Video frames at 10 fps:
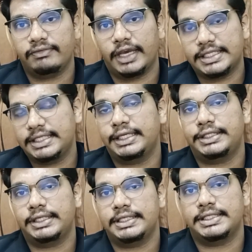
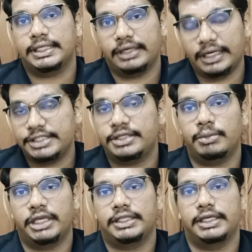vaccination is a traditional
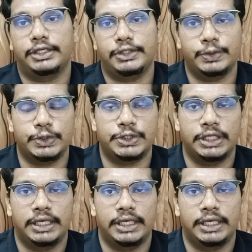method used